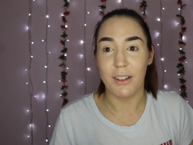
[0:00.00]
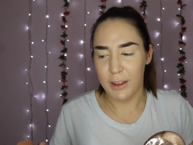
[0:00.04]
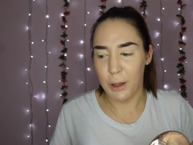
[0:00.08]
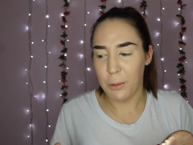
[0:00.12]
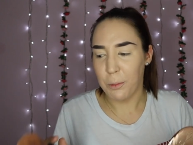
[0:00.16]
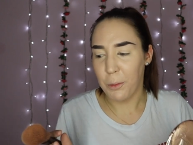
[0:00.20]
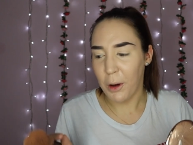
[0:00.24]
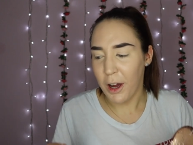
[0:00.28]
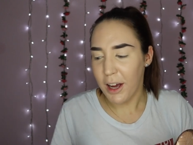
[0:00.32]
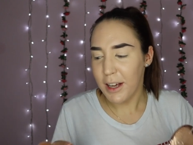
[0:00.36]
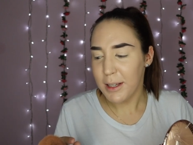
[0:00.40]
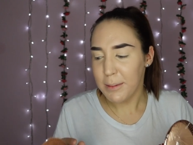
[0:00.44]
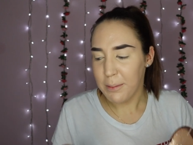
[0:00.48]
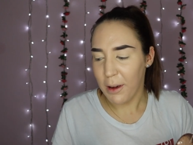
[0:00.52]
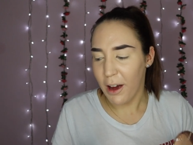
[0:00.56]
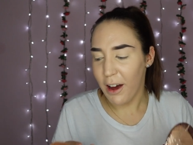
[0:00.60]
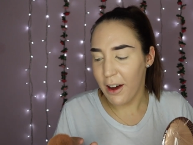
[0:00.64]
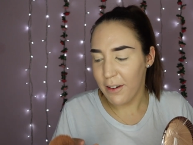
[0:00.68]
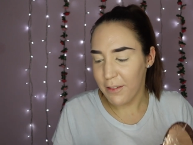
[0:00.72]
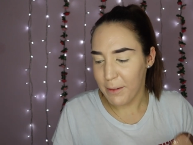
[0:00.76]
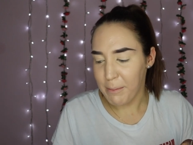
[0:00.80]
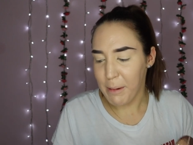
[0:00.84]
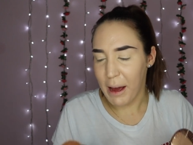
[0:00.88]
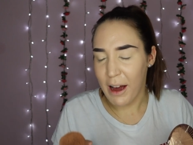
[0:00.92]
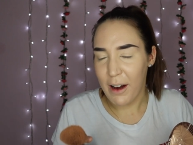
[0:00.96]
The worst
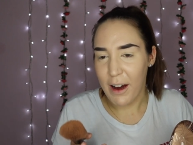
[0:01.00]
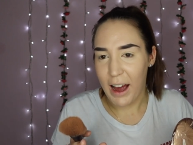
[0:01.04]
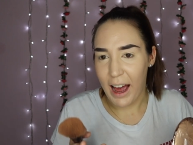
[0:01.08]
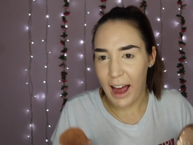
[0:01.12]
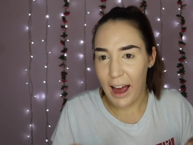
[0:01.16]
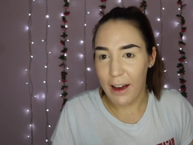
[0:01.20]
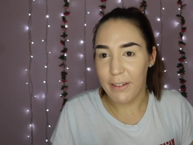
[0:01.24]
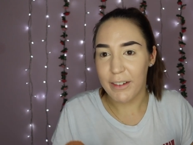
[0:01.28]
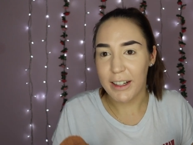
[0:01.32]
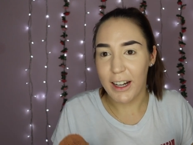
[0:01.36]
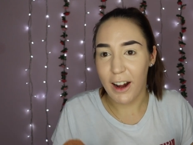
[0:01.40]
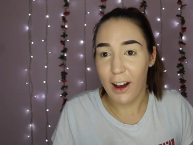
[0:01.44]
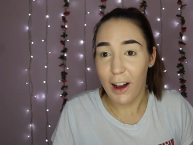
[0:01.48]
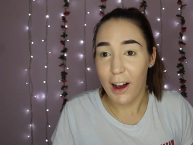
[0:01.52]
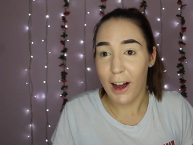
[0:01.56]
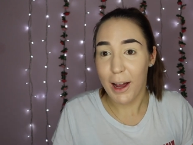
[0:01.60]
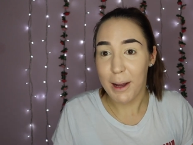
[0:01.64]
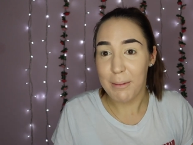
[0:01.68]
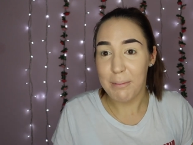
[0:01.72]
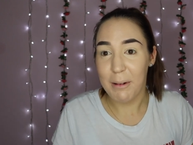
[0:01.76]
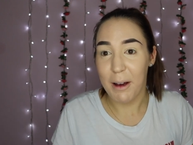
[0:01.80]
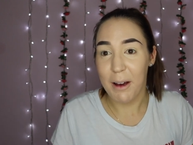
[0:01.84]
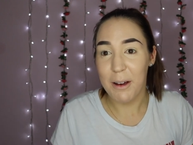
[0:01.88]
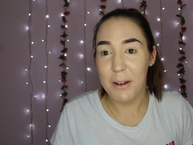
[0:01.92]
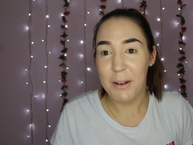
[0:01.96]
part about having a
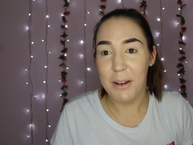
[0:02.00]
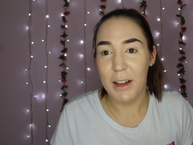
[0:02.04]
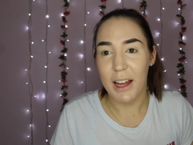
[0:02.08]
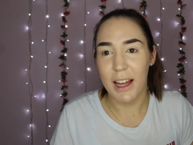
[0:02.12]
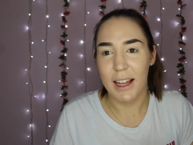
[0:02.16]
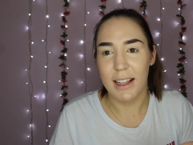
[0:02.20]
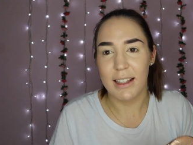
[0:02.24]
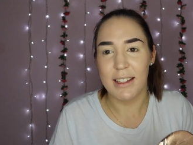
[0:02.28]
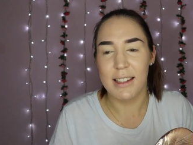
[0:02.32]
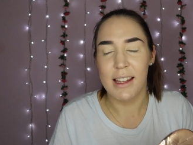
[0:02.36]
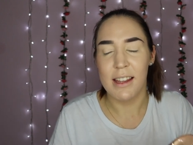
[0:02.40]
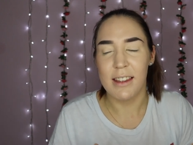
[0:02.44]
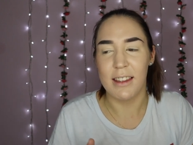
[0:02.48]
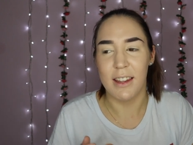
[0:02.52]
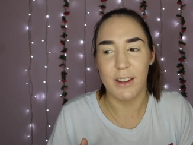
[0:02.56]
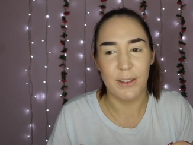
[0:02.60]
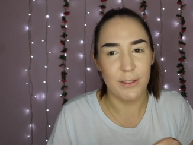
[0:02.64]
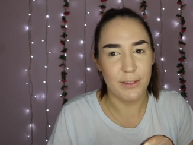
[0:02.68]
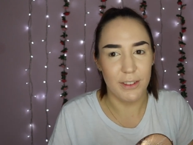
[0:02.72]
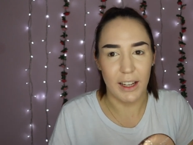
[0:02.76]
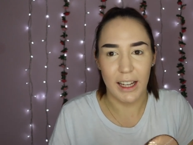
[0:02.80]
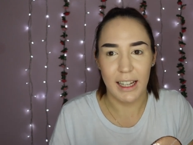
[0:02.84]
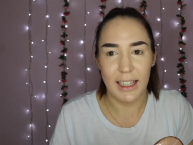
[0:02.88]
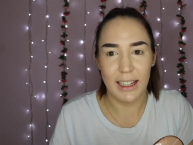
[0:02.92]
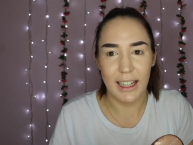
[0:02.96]
hypo is the
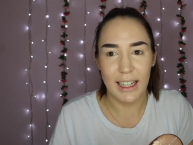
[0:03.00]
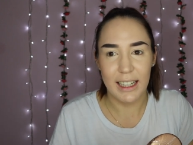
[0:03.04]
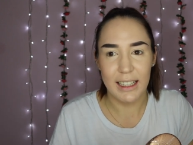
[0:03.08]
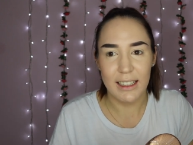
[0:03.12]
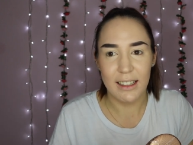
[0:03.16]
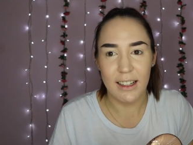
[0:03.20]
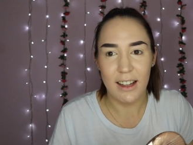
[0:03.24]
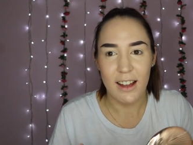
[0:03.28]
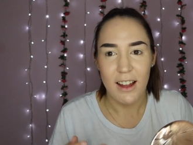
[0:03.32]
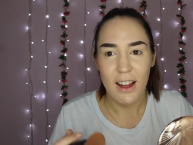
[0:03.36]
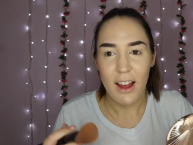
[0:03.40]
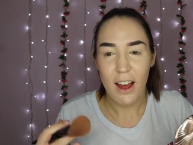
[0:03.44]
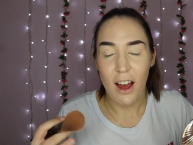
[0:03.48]
feeling.